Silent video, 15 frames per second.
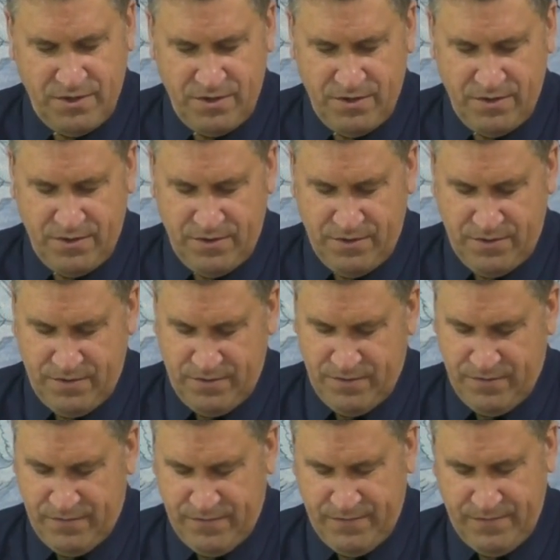
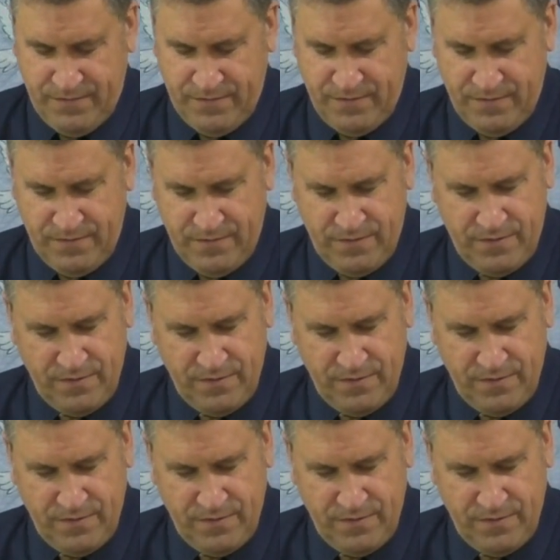Nobody speaks.